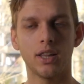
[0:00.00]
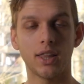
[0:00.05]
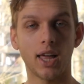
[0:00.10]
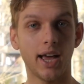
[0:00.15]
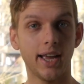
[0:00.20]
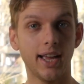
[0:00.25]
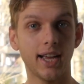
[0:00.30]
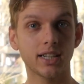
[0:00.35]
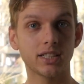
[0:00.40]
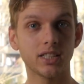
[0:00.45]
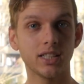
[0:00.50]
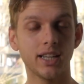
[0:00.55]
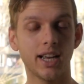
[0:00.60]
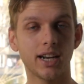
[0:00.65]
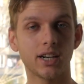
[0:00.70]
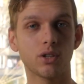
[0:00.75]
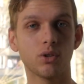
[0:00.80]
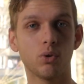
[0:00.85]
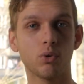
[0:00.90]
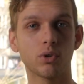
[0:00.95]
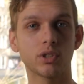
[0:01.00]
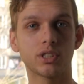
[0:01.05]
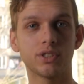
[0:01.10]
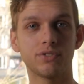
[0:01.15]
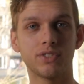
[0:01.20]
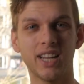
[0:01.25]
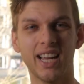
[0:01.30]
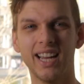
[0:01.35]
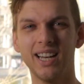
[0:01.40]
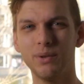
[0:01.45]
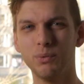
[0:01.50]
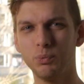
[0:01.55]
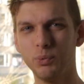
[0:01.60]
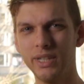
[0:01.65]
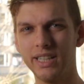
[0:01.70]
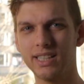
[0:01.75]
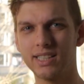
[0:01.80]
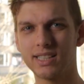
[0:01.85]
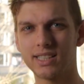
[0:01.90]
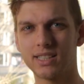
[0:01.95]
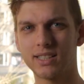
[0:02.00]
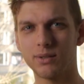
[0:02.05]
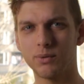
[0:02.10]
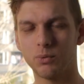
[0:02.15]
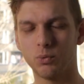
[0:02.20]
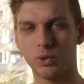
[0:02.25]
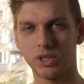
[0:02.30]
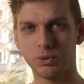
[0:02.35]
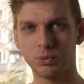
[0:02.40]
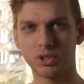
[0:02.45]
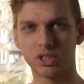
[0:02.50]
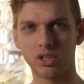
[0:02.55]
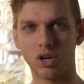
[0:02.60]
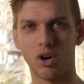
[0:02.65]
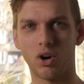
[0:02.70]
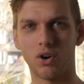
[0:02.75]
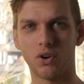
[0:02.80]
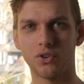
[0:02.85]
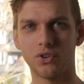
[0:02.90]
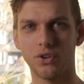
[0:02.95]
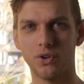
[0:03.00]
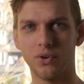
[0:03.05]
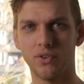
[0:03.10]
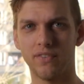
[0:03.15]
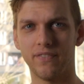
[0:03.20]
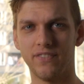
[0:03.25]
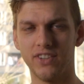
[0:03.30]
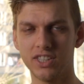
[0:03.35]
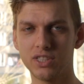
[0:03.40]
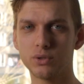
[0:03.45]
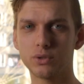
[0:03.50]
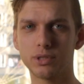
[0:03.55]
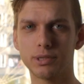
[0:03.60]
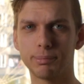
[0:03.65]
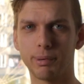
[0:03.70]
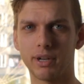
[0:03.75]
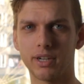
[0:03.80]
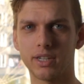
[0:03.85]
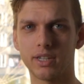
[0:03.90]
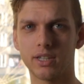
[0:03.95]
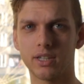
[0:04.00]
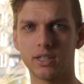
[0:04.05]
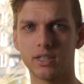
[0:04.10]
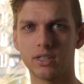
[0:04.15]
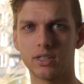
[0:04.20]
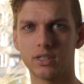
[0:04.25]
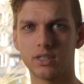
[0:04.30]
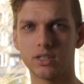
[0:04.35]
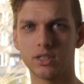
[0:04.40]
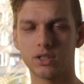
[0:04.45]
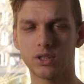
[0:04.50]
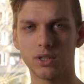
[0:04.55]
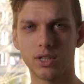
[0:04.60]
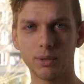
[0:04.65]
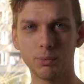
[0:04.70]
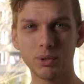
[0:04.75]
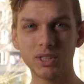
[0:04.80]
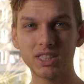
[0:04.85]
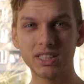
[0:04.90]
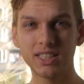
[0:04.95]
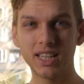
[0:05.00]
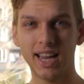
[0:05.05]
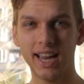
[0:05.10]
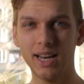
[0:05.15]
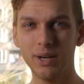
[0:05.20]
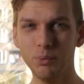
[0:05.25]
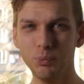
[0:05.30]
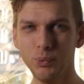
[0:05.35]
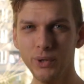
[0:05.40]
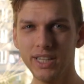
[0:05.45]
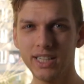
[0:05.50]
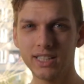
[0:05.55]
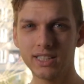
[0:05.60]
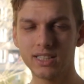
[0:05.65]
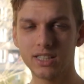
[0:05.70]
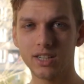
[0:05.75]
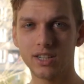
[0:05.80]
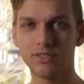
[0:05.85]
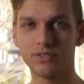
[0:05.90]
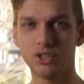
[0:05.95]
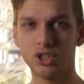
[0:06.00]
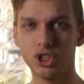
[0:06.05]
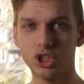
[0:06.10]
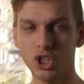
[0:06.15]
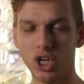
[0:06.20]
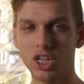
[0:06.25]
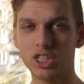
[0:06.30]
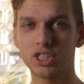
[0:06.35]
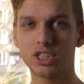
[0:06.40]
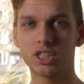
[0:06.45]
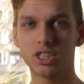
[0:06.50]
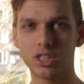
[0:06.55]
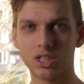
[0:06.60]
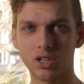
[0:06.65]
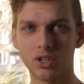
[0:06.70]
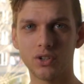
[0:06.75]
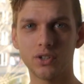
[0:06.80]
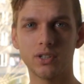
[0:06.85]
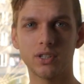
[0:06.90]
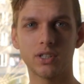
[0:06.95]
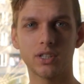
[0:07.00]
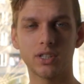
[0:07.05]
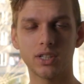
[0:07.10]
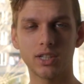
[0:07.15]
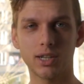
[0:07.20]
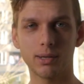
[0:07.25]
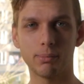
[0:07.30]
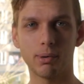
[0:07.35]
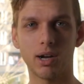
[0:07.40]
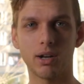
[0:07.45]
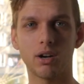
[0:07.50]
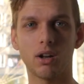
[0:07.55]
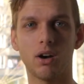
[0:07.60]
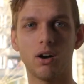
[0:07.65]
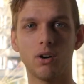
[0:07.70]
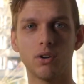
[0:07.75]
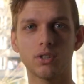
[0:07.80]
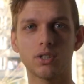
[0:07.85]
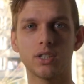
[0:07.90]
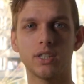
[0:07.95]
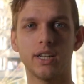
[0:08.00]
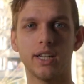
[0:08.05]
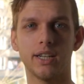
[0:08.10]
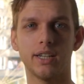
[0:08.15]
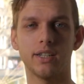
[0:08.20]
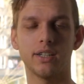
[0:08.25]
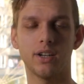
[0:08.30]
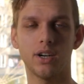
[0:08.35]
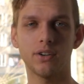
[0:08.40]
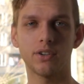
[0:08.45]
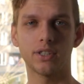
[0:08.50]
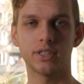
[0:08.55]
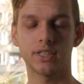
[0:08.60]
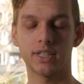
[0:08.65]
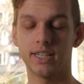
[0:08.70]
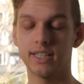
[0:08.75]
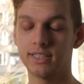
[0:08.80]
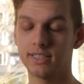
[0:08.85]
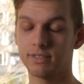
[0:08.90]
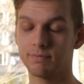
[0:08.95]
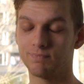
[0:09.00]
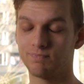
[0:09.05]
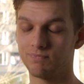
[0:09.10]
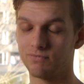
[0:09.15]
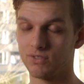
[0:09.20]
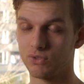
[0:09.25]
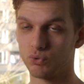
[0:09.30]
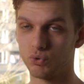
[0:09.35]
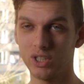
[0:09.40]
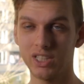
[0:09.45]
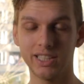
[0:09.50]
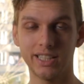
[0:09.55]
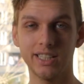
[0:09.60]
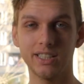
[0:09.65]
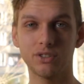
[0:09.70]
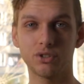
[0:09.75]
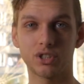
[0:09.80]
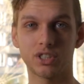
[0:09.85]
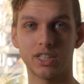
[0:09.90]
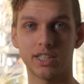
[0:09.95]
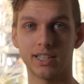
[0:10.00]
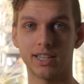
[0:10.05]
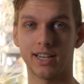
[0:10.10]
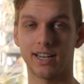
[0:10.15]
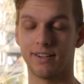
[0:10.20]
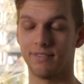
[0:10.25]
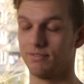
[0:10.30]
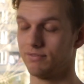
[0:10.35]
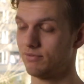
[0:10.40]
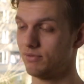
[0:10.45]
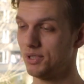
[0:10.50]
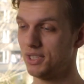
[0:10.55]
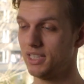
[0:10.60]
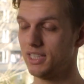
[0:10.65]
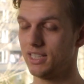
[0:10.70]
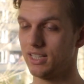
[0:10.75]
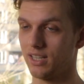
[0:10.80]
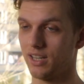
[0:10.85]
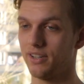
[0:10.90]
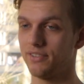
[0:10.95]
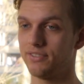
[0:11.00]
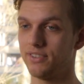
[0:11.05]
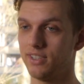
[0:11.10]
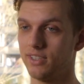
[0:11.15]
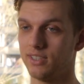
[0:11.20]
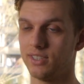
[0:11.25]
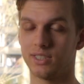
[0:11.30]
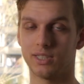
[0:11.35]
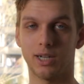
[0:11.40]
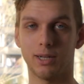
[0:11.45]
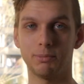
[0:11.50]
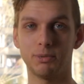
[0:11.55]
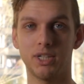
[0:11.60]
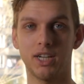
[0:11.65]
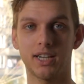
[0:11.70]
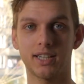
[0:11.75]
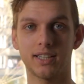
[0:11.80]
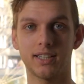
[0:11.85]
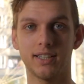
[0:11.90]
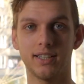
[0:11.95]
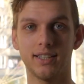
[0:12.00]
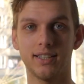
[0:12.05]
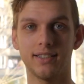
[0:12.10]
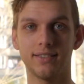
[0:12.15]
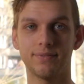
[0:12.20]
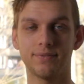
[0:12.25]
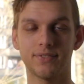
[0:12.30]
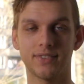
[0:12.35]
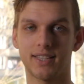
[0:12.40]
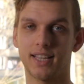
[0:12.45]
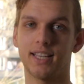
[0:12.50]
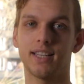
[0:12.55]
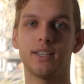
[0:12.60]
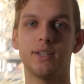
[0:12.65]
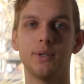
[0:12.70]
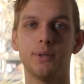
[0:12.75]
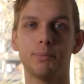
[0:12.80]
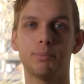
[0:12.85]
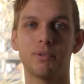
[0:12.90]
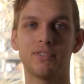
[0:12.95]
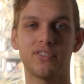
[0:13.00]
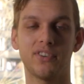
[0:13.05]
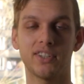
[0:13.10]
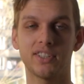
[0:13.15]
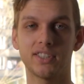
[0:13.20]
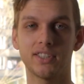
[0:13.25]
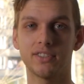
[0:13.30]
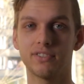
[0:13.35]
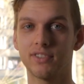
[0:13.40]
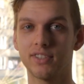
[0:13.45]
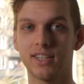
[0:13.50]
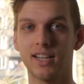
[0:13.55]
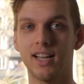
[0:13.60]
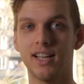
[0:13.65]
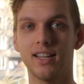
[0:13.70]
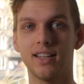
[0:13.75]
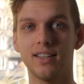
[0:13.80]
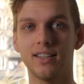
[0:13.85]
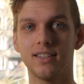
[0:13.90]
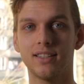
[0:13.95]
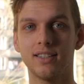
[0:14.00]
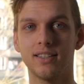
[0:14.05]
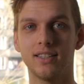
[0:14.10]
I actually had a course of 10 weeks, which was called wisselspanning. So there was 10 weeks of just learning about alternating current. It's really interesting, and I really loved the subject. Thank you, Professor Van Dalen.